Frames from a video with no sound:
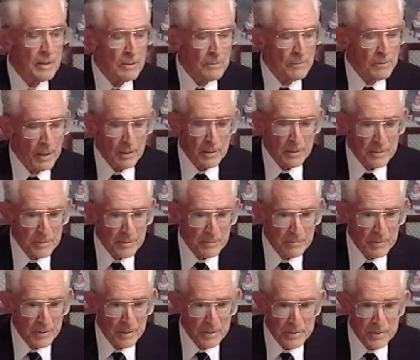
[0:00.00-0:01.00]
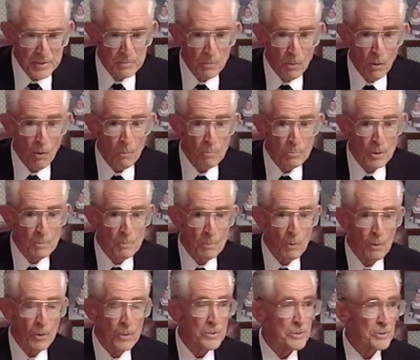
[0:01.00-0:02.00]
Relatively a small
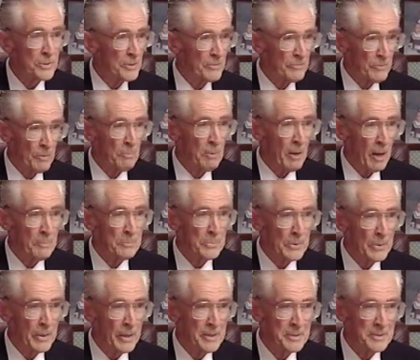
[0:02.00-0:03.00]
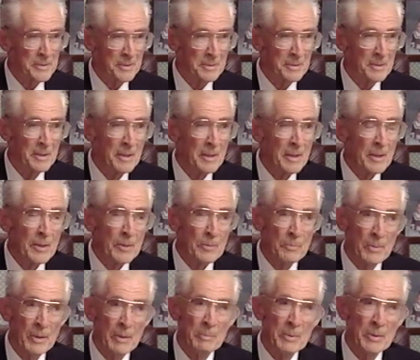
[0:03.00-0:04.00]
proportion of the population,
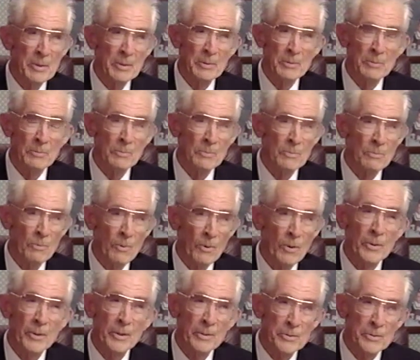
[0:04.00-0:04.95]
maybe 1 or